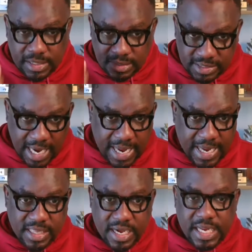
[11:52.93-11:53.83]

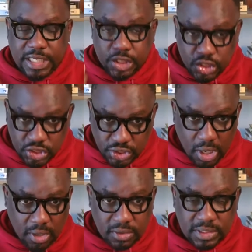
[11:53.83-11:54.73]
Dietary
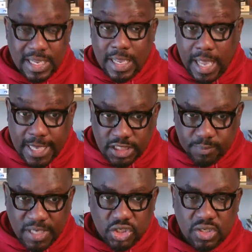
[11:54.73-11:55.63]
salt,
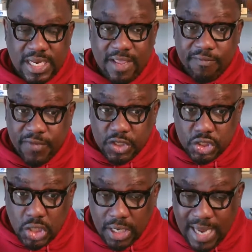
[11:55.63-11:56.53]
especially if it's
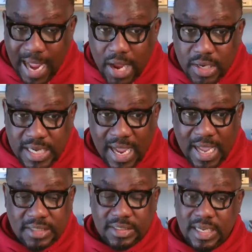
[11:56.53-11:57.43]

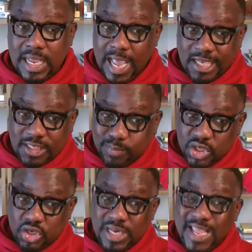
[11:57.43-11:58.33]
non-iodized,
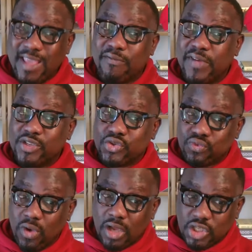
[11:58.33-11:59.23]
especially if it's
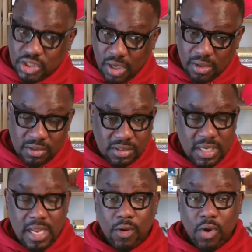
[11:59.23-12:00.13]
raw salt,
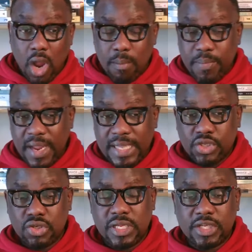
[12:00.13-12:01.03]
compared
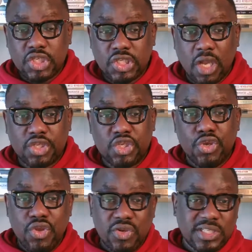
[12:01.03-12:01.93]
to the salt you
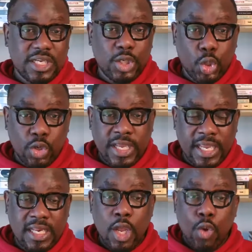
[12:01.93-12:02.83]
use in
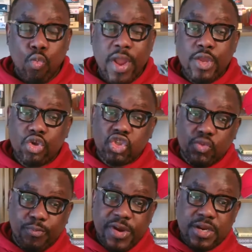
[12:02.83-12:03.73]
cooking. When you
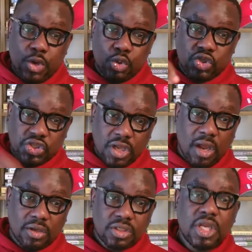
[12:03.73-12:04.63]
sprinkle
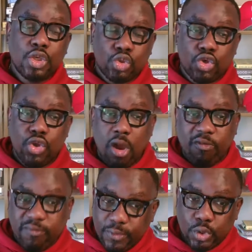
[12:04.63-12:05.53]
salt to your
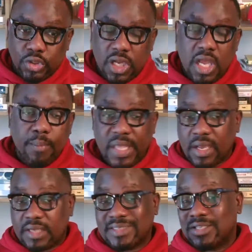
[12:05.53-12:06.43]
food
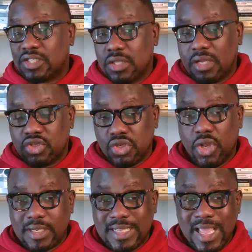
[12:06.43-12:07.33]
because it's not to
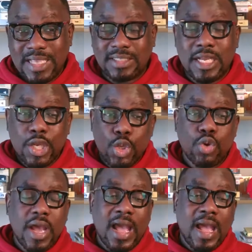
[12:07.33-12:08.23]
your taste,
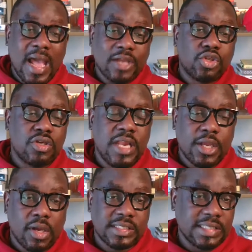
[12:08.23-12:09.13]
you are actually
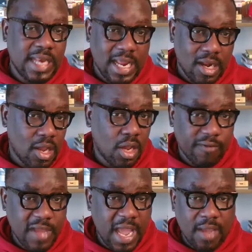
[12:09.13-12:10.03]
causing a lot of
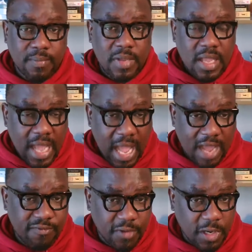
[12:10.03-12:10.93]
harm.
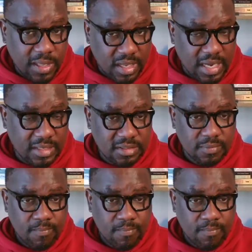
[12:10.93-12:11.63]
Avoid that.